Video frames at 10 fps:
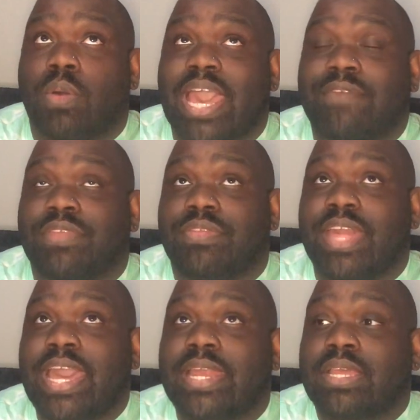after
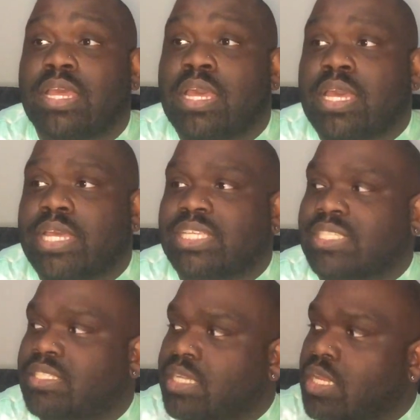that, he's like,
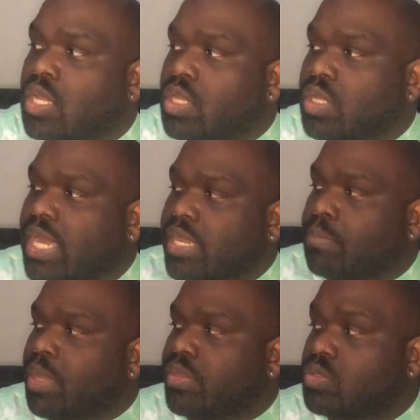see, look how your
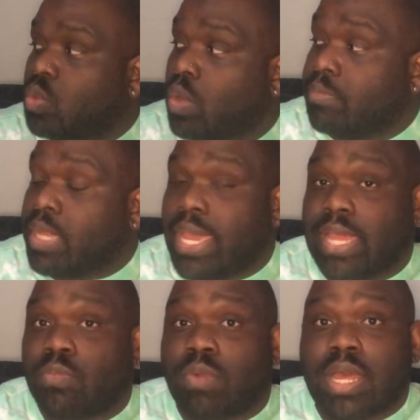mother doing me.
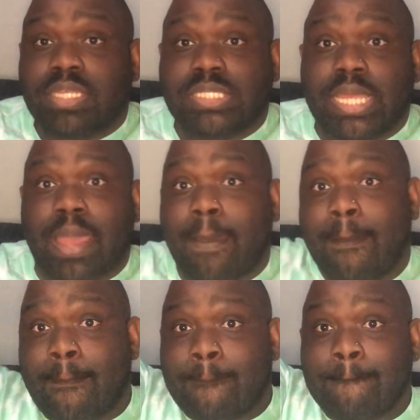And Rock said,
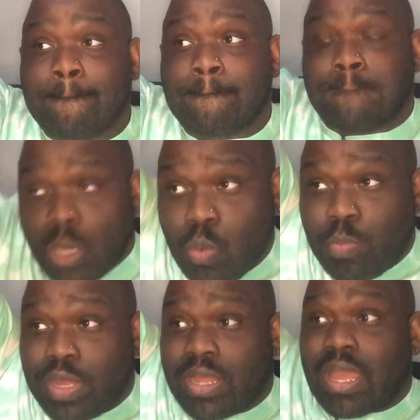boom.